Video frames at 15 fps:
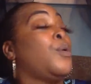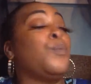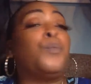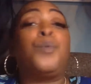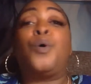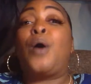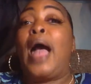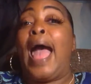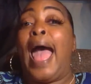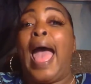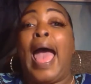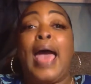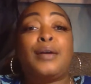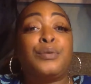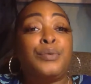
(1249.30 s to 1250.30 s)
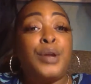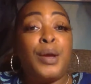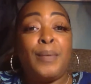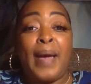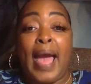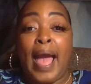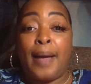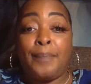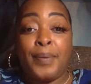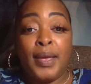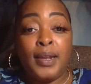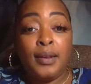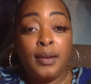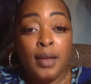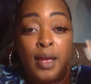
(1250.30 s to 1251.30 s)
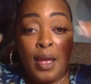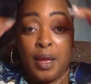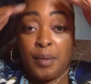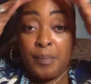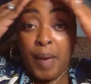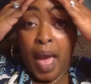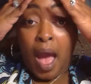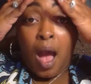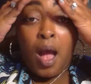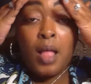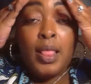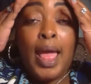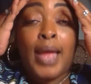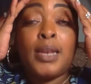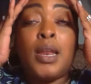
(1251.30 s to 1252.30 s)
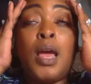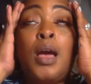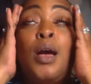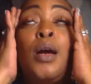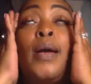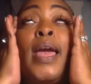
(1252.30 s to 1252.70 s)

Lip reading: Well, I don't know what happened, but all I know